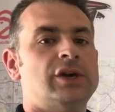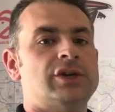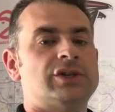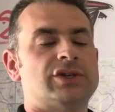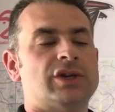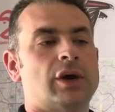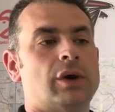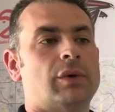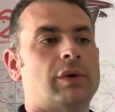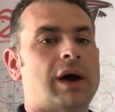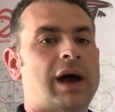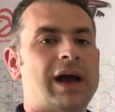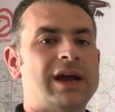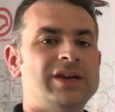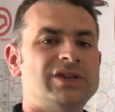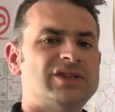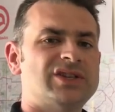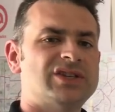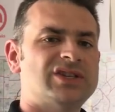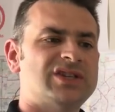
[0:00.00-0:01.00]
So I
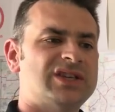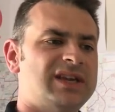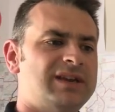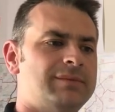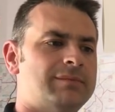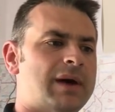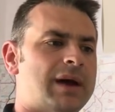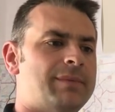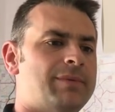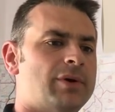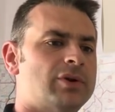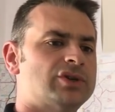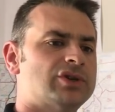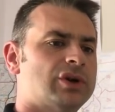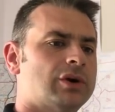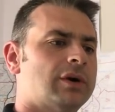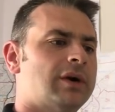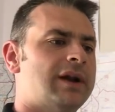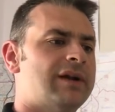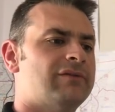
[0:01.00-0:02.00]
used to send my
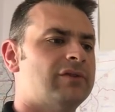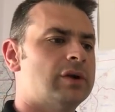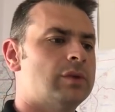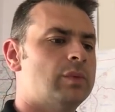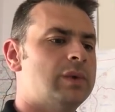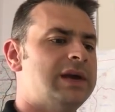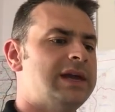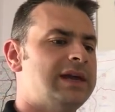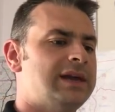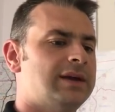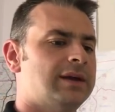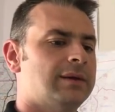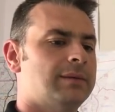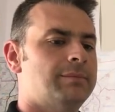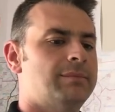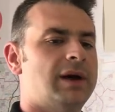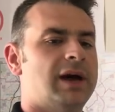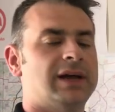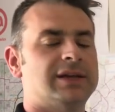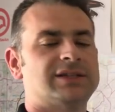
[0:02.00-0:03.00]
postcard every week,
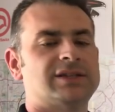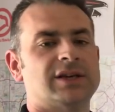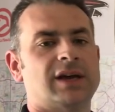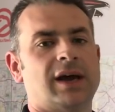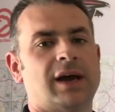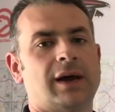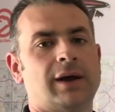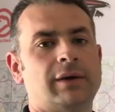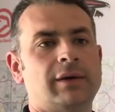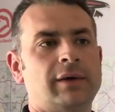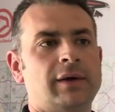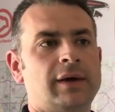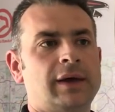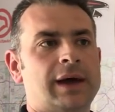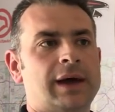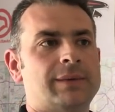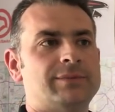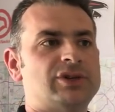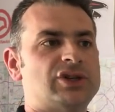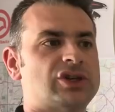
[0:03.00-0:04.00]
but I'm
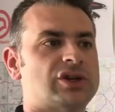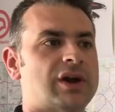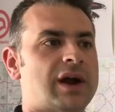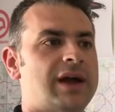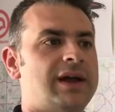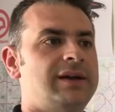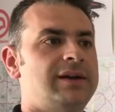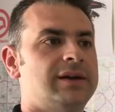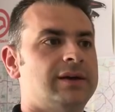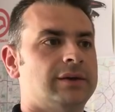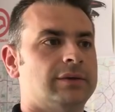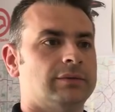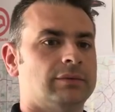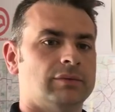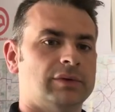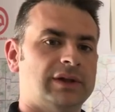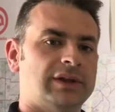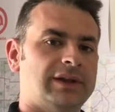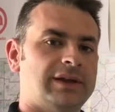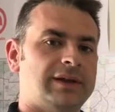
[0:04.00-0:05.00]
just trying to
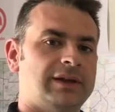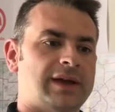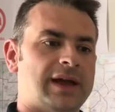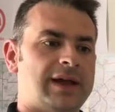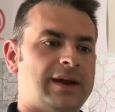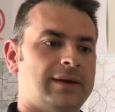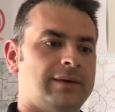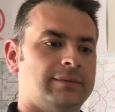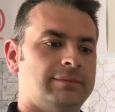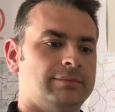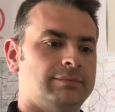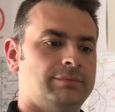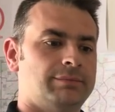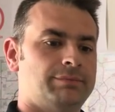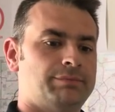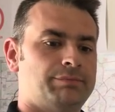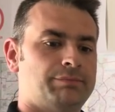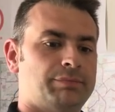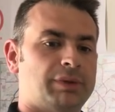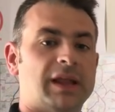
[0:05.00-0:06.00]
really kind of
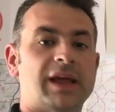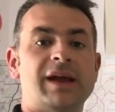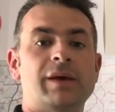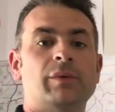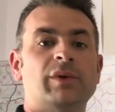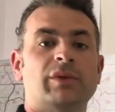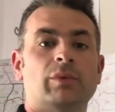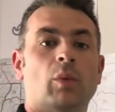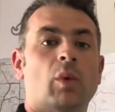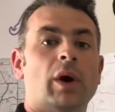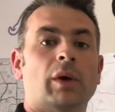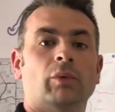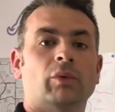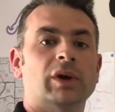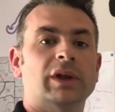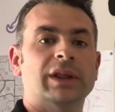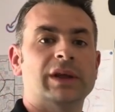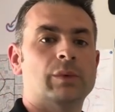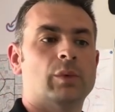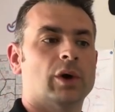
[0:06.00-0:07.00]
play with what
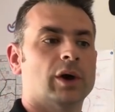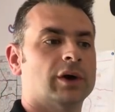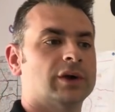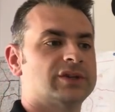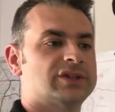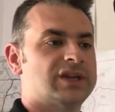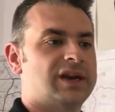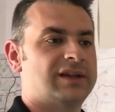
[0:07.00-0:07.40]
really works.